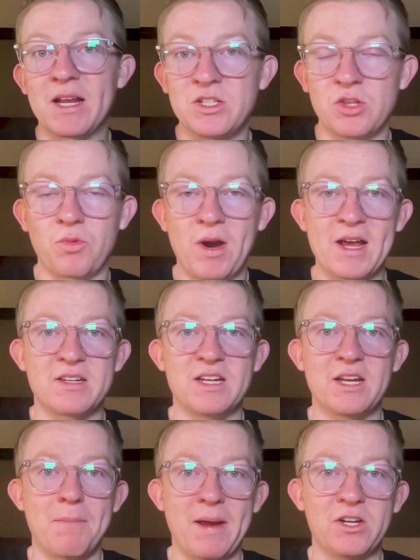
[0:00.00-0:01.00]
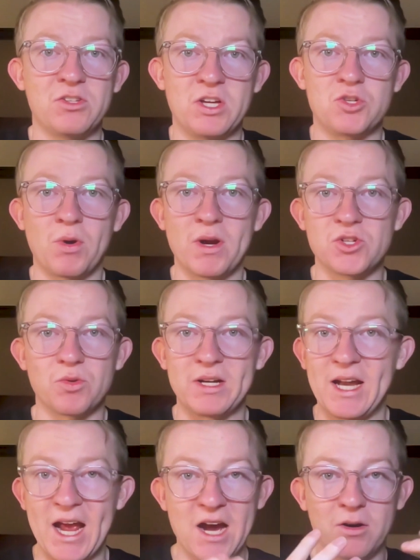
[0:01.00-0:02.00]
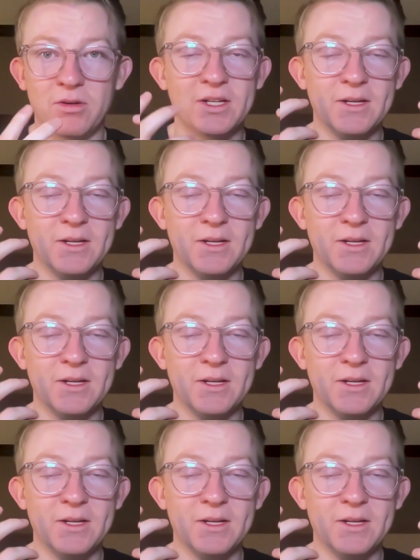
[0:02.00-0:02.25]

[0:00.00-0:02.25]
to 3AC to manage their treasury now,